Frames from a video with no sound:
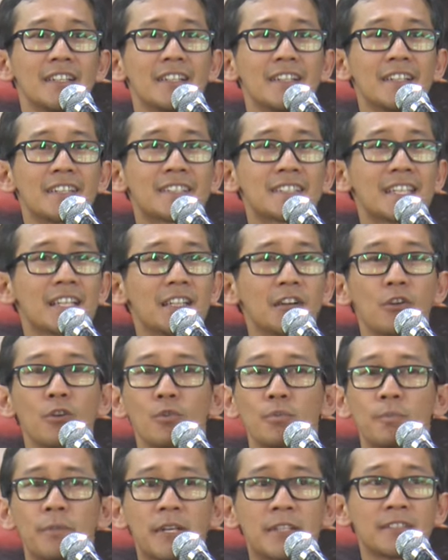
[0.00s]
is still
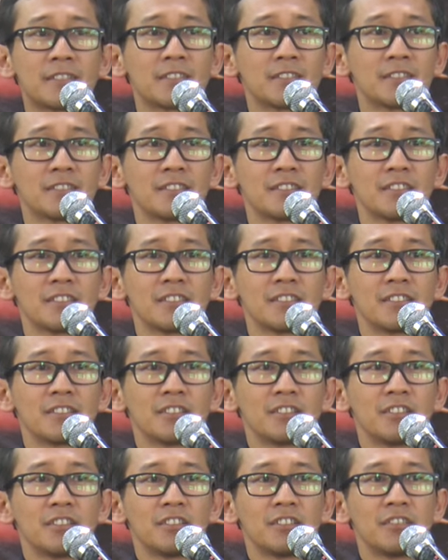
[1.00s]
open
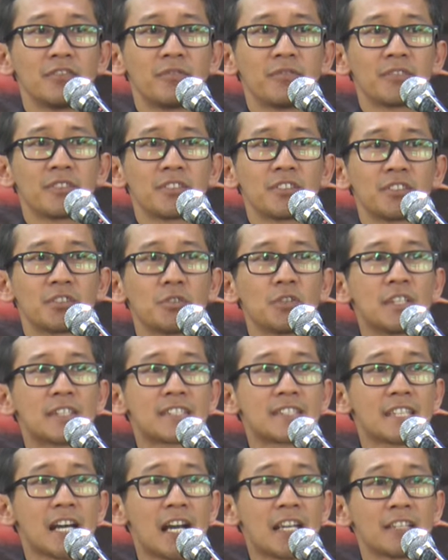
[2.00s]
to his
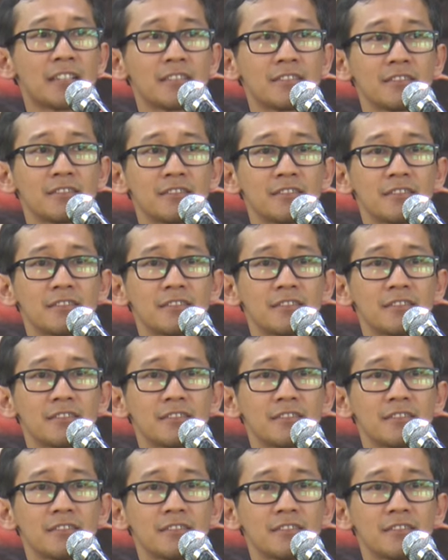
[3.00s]
son,